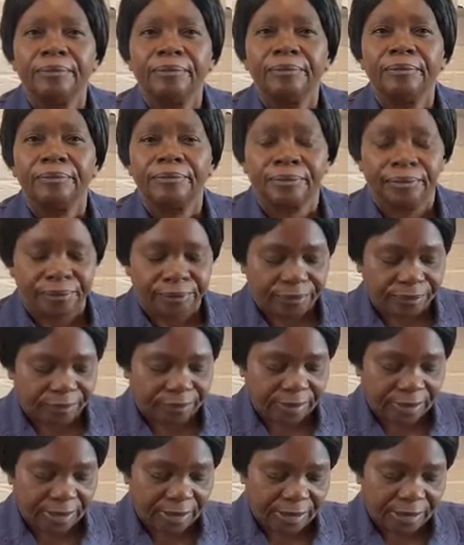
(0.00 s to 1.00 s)
This and
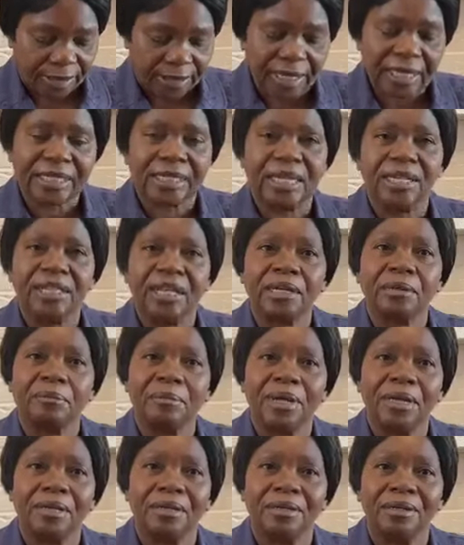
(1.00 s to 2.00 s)
that man was
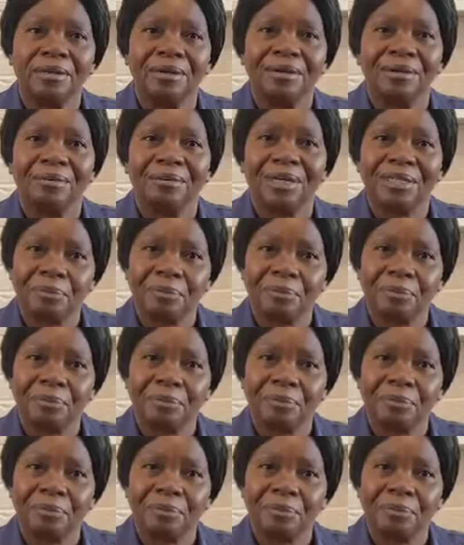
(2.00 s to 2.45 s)
born in her.